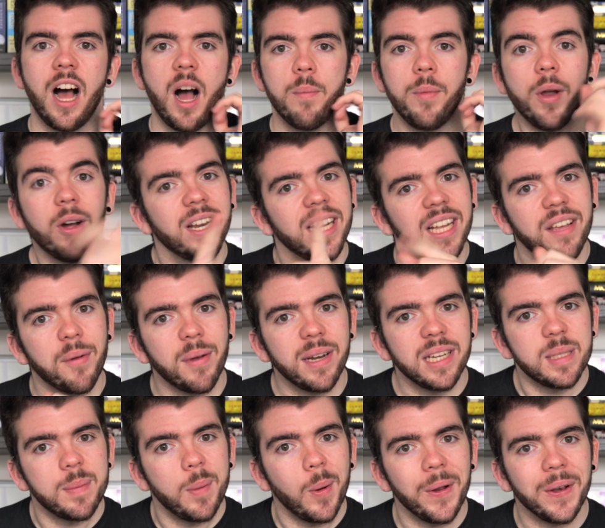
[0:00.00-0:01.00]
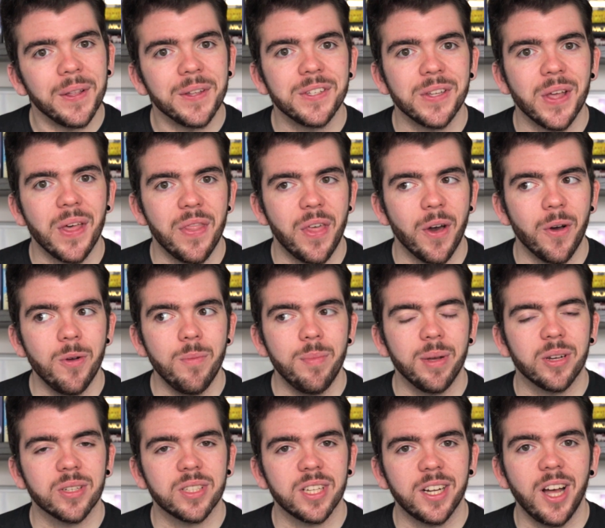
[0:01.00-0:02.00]
I'm not going to give you any spoilers though,
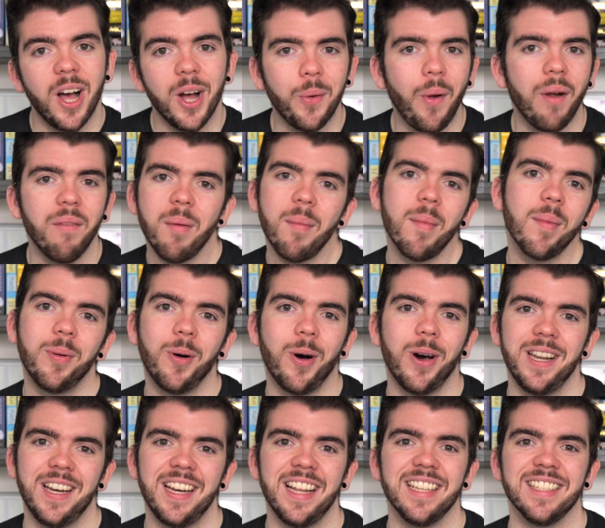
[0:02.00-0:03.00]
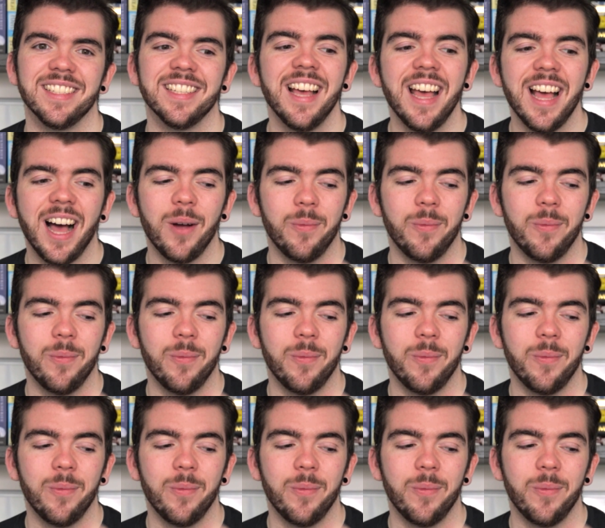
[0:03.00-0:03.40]
because I can't quite remember what it is.